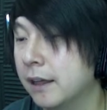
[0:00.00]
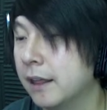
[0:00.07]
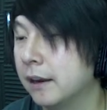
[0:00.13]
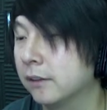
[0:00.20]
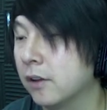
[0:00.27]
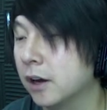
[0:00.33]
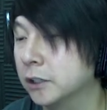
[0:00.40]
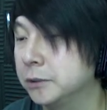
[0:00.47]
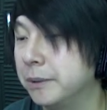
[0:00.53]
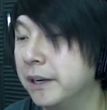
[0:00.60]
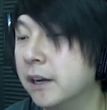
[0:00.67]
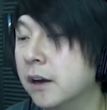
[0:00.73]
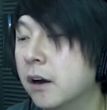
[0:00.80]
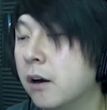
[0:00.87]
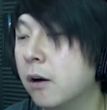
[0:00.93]
and then launch
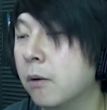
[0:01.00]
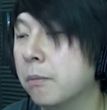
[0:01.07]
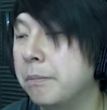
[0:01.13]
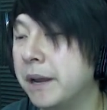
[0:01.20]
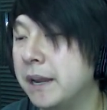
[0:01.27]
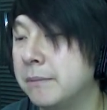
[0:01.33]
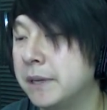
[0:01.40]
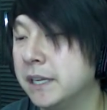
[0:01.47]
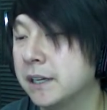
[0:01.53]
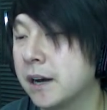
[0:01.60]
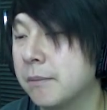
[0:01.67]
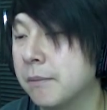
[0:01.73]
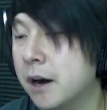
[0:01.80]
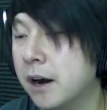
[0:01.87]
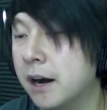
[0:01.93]
me. Oh, baby,
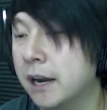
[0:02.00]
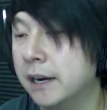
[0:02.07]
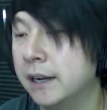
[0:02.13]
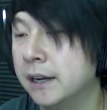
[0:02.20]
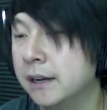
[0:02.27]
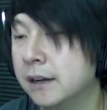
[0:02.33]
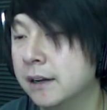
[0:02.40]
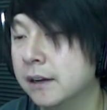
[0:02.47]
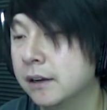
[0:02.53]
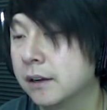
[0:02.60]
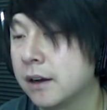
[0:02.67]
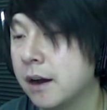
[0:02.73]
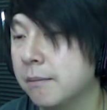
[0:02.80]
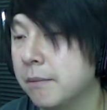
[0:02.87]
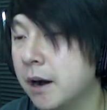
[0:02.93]
come on.
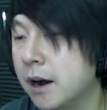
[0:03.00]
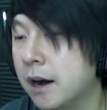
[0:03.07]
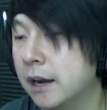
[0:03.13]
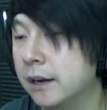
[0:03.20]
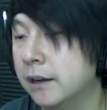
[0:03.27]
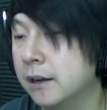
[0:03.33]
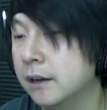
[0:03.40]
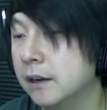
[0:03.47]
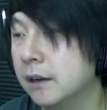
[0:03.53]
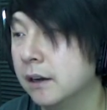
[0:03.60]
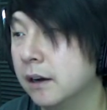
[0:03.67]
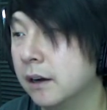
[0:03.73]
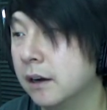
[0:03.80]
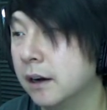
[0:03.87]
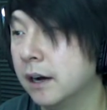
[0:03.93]
Come on.
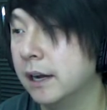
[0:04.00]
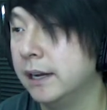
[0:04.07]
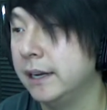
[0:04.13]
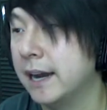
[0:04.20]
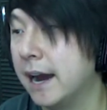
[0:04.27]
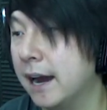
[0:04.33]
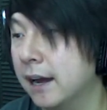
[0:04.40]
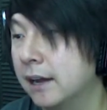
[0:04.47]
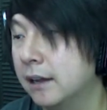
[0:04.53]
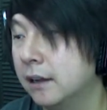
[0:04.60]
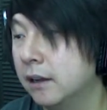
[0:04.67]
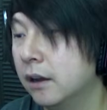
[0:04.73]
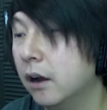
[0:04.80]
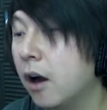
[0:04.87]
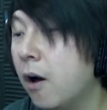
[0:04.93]
Uh, yeah.
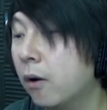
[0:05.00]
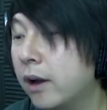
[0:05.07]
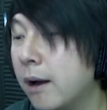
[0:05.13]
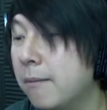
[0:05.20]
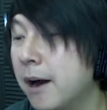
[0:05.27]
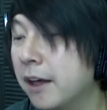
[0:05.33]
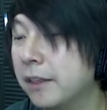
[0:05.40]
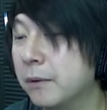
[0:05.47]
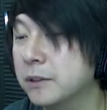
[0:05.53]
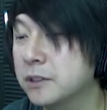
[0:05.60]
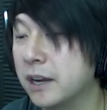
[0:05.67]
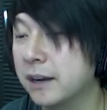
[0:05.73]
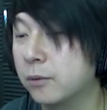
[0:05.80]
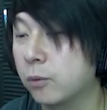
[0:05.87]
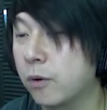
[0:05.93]
Oh, come on, that
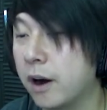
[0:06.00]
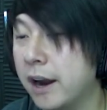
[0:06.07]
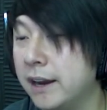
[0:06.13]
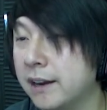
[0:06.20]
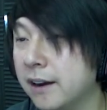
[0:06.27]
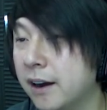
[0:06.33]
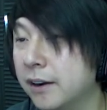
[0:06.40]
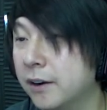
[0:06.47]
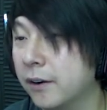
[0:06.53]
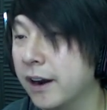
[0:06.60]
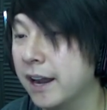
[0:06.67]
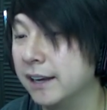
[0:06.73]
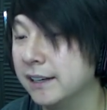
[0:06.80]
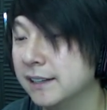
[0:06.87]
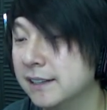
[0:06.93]
was like right under
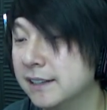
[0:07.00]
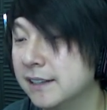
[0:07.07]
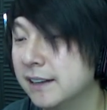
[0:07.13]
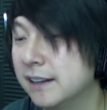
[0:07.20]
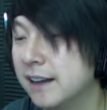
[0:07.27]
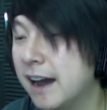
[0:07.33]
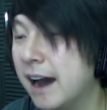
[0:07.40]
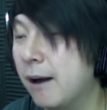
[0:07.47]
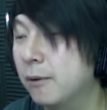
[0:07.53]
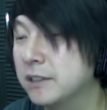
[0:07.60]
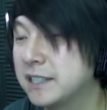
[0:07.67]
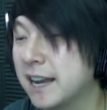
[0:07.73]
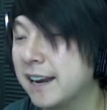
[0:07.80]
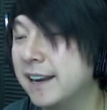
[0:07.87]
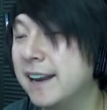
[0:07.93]
it. How
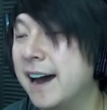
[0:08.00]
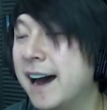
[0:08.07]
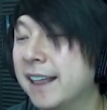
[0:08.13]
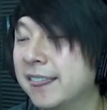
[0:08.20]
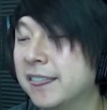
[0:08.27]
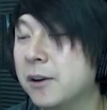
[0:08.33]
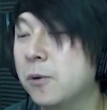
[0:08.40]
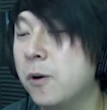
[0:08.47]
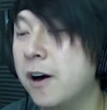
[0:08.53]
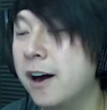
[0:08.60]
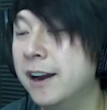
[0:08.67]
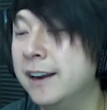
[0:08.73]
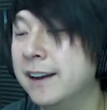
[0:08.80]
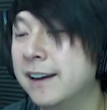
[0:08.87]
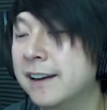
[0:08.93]
is that not the
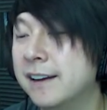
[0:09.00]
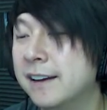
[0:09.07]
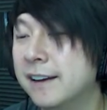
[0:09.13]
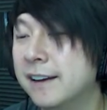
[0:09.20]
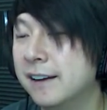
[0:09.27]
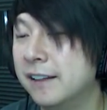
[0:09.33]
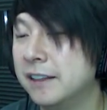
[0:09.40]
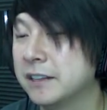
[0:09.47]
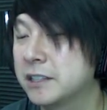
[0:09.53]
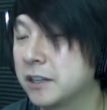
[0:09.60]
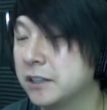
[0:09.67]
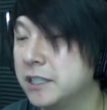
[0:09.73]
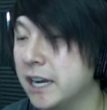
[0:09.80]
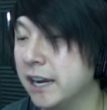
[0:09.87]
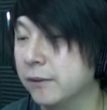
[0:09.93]
one? This
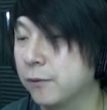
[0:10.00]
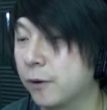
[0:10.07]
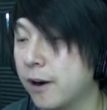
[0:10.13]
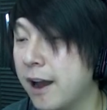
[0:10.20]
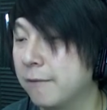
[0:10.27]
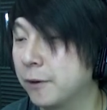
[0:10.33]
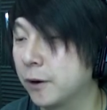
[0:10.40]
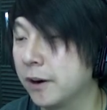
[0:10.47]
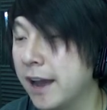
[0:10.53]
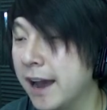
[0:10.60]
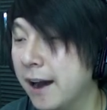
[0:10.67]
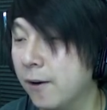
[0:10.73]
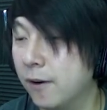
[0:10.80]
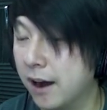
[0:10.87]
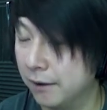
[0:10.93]
could take forever
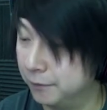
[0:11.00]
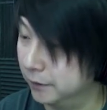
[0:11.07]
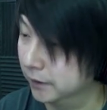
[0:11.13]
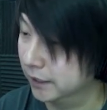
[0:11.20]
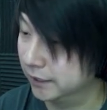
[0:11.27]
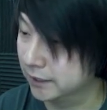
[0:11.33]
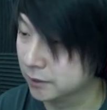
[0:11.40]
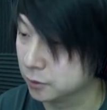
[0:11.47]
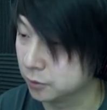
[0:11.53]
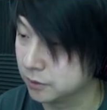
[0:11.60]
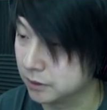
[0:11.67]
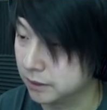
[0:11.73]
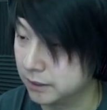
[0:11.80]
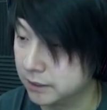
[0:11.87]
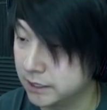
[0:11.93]
now. I feel like this
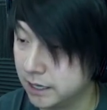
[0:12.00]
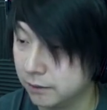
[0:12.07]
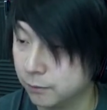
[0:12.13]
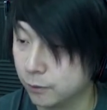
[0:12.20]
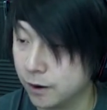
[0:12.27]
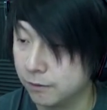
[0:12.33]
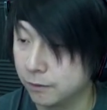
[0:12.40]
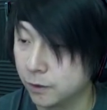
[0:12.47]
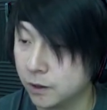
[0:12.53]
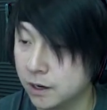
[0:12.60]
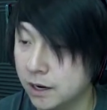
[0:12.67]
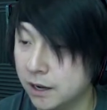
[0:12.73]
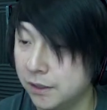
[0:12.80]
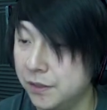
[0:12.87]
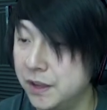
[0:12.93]
one's going to take forever.
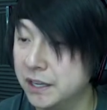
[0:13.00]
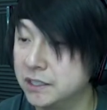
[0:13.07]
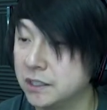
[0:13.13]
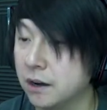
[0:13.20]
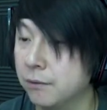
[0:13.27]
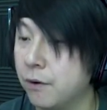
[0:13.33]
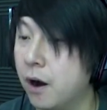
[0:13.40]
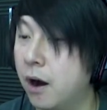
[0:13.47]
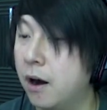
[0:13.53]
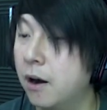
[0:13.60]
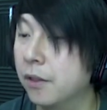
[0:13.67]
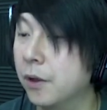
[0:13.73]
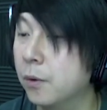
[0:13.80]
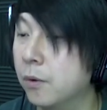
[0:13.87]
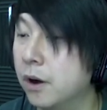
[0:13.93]
This, of
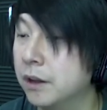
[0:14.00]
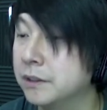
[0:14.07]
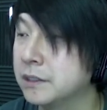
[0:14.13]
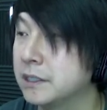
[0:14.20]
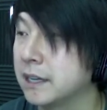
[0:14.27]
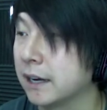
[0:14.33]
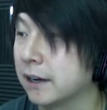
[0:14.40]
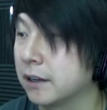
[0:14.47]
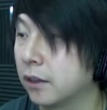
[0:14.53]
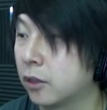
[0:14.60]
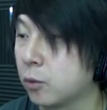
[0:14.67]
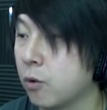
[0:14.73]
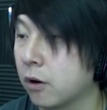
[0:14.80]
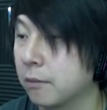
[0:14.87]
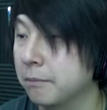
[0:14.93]
all the ones that could
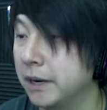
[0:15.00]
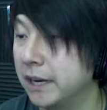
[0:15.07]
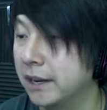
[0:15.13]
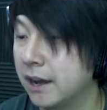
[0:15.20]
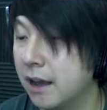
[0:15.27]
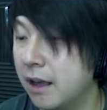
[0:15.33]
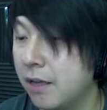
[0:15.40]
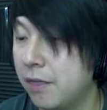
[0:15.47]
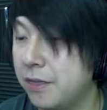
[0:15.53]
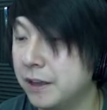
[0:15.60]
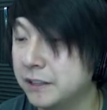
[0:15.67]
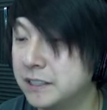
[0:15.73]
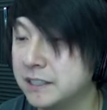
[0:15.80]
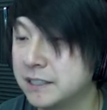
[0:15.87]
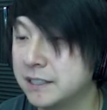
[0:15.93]
thwart me,
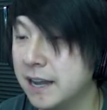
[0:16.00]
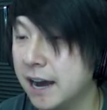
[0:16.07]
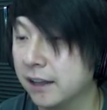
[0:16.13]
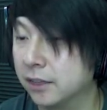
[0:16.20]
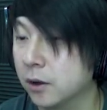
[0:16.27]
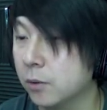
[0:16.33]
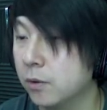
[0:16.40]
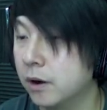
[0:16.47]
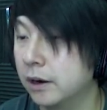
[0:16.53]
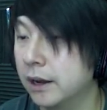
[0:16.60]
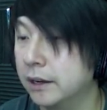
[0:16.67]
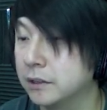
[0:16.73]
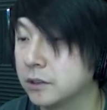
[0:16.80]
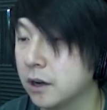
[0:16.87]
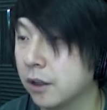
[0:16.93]
this is not the one
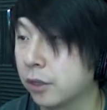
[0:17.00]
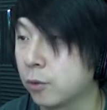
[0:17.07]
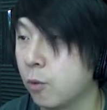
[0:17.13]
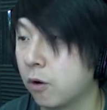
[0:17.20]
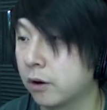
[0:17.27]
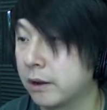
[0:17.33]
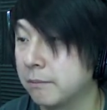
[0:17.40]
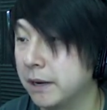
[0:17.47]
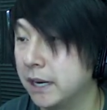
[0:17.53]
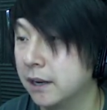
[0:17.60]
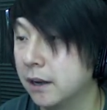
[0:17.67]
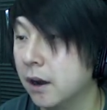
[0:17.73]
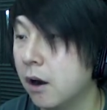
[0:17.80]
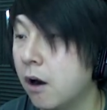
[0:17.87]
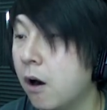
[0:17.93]
I saw thwarting me.
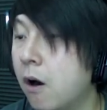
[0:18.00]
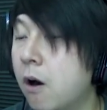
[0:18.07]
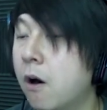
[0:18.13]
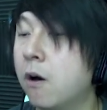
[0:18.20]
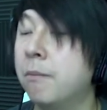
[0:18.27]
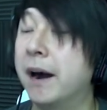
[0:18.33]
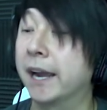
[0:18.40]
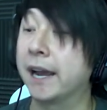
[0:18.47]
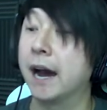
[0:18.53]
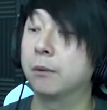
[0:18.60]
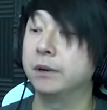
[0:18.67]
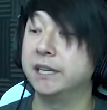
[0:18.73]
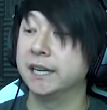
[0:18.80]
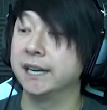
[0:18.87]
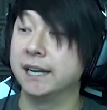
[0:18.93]
Oh my
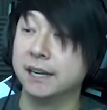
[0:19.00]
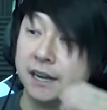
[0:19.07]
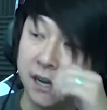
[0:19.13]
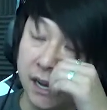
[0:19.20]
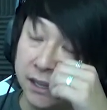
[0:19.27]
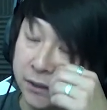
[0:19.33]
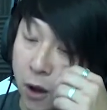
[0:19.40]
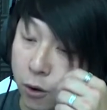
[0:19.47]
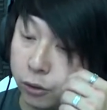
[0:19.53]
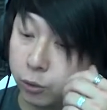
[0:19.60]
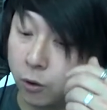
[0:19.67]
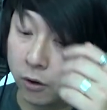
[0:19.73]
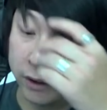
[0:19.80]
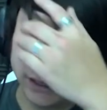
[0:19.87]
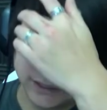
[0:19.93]
god, we did it. No
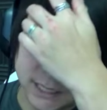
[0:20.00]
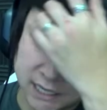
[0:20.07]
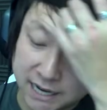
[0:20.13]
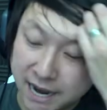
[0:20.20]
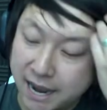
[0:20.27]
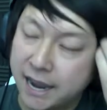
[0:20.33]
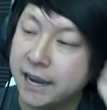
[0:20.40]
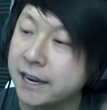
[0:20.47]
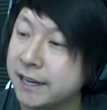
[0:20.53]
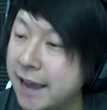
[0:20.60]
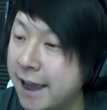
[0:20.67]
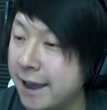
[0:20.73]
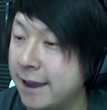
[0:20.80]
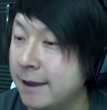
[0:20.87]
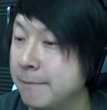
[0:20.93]
thwarting today,
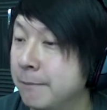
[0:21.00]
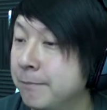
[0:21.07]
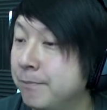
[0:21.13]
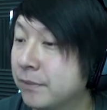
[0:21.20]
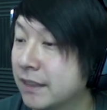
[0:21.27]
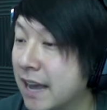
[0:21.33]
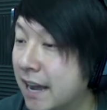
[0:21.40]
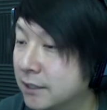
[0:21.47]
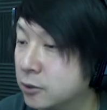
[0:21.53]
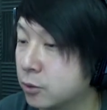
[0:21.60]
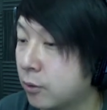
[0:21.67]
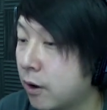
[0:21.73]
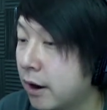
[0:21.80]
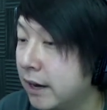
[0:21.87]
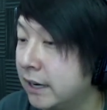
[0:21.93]
game. That's
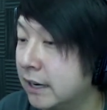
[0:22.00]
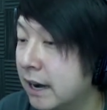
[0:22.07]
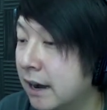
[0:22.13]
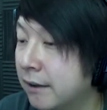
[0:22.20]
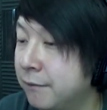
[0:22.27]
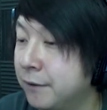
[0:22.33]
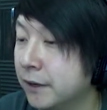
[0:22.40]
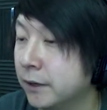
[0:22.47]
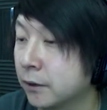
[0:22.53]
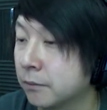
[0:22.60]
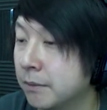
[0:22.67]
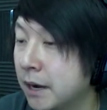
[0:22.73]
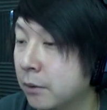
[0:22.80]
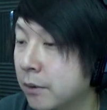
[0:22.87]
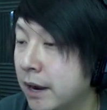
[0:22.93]
right. I
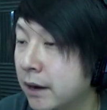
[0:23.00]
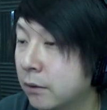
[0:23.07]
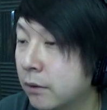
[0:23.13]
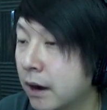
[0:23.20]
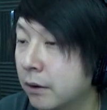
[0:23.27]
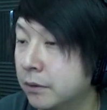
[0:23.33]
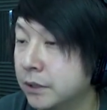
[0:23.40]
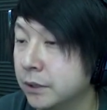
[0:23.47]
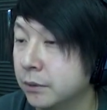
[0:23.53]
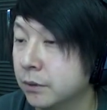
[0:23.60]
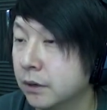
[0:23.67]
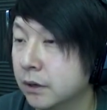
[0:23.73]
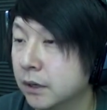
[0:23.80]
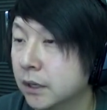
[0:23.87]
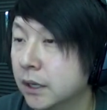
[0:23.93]
figured my way around you.
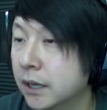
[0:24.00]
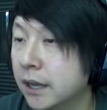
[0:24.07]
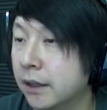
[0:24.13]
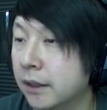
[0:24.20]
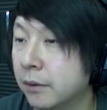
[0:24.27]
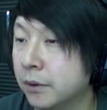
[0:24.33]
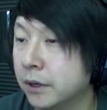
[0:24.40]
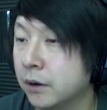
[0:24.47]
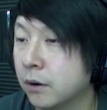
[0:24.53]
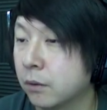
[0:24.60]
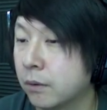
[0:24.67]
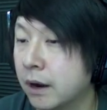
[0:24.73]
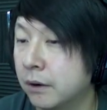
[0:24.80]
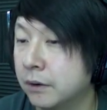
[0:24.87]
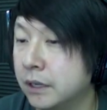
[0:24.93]
And then we go
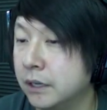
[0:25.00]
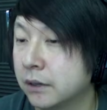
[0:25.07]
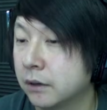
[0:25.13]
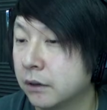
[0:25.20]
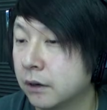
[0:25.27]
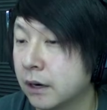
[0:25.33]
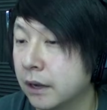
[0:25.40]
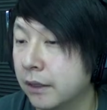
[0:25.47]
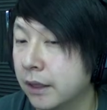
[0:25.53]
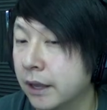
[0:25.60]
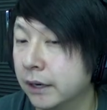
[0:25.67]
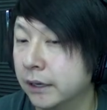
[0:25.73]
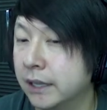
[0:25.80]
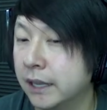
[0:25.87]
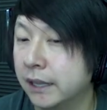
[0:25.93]
around here and
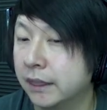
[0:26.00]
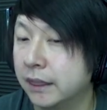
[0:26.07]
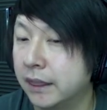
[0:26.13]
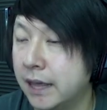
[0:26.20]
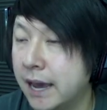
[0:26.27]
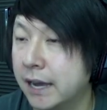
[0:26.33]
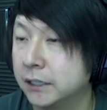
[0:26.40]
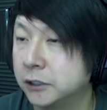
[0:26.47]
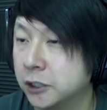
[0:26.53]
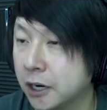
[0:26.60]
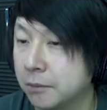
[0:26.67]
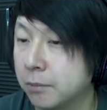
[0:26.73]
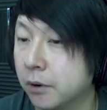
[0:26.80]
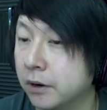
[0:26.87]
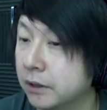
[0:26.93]
then get that
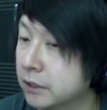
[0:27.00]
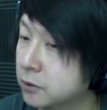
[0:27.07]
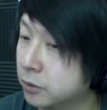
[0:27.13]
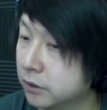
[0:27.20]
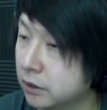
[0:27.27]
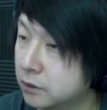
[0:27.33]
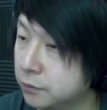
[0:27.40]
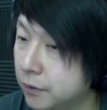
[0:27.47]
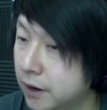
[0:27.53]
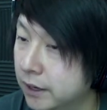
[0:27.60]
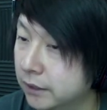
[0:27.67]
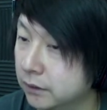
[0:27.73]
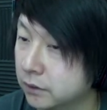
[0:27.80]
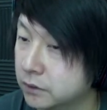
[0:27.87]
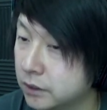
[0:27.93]
checkpoint. And this one looks
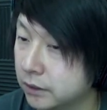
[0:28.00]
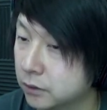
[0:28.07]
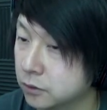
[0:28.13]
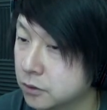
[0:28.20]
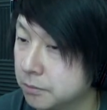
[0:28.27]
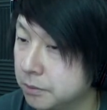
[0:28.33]
fun. It looks like there's